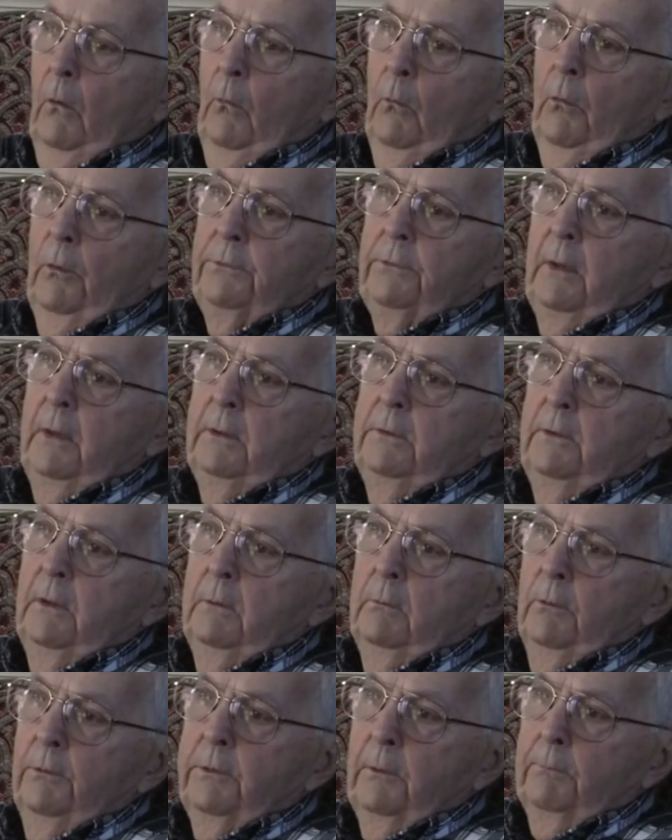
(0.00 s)
what they
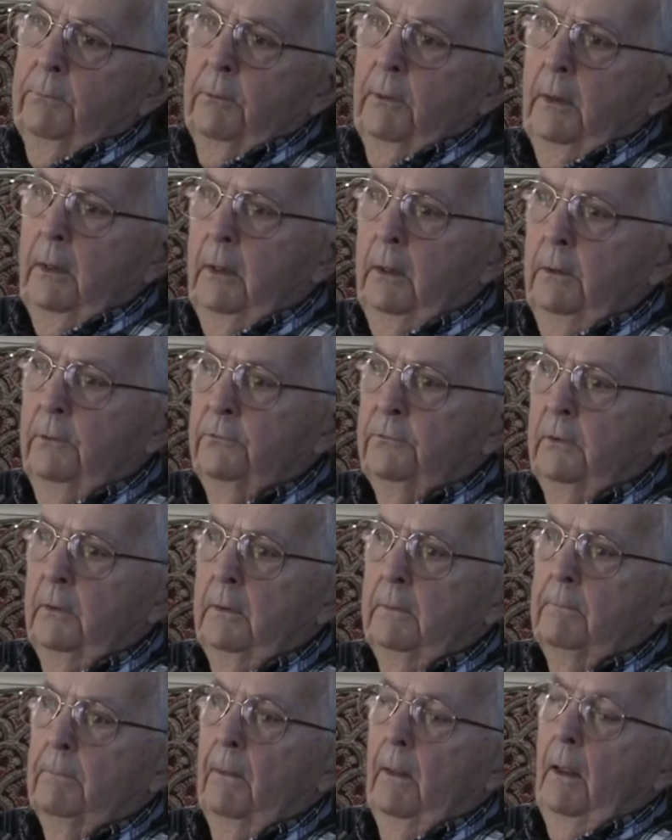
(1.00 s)
did with the planes
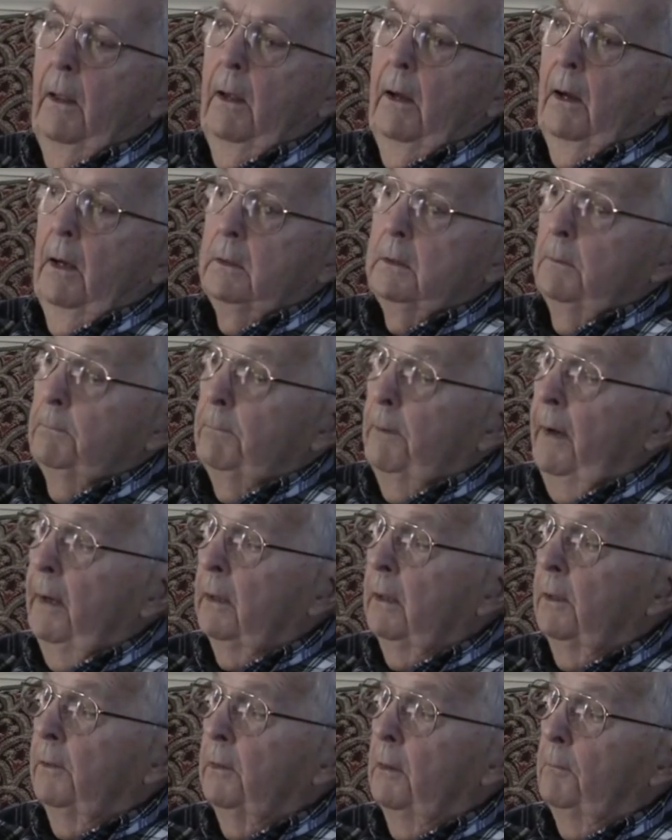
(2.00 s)
and at the
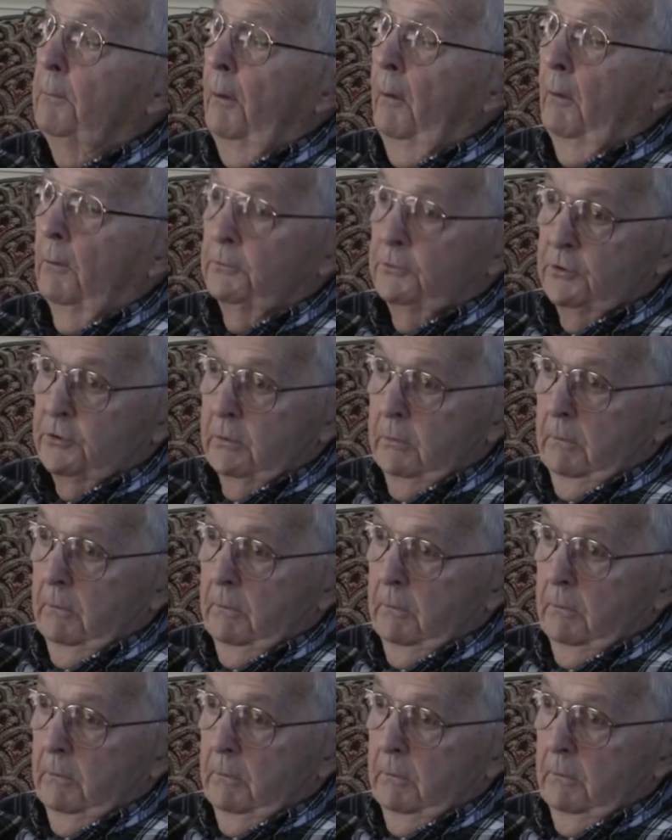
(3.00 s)
Battle of the Bulge,